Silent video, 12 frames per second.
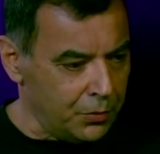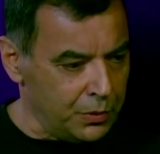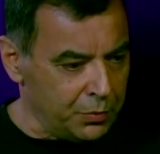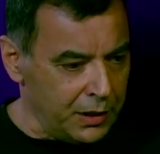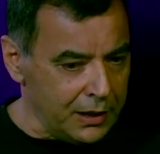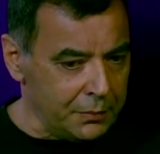
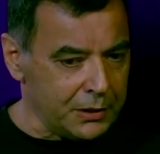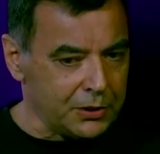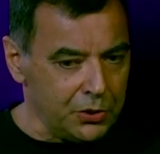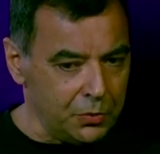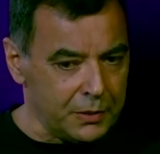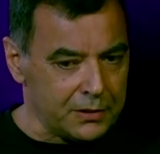We, we limit
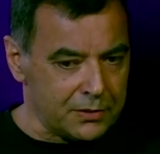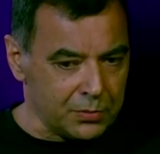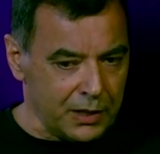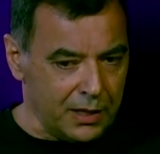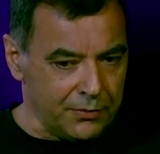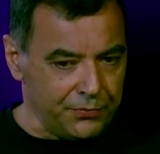humans.
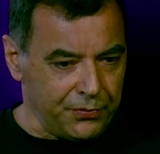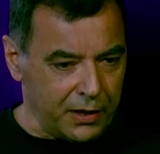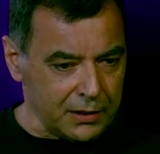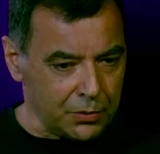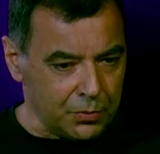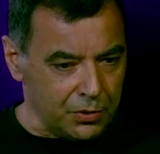We have
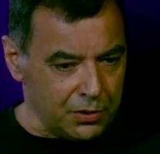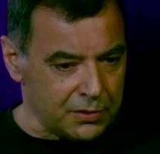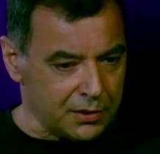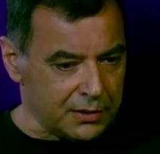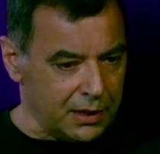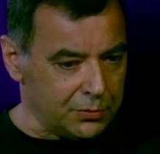
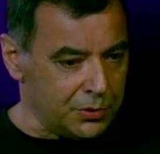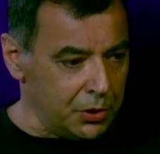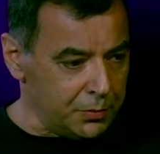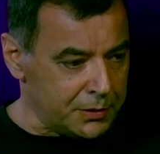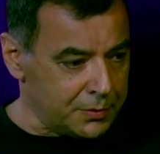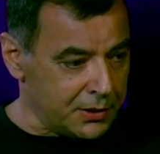firewalls around
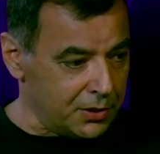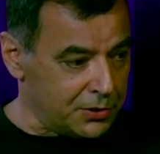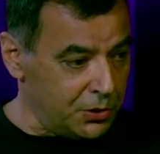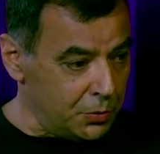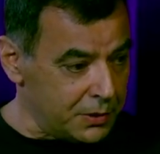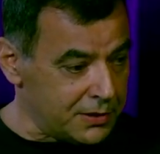humans because
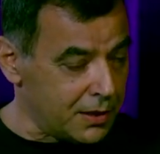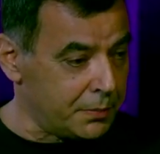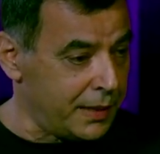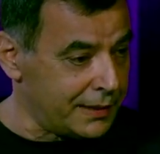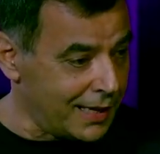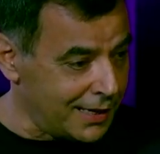humans are
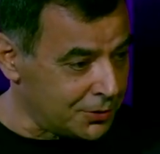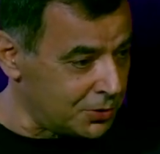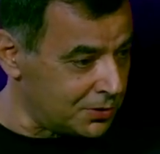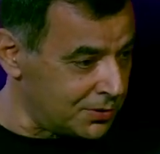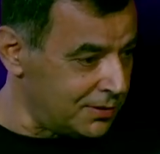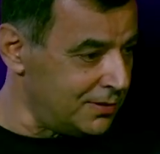bad
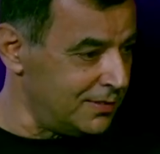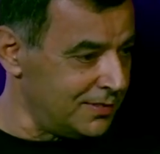actors.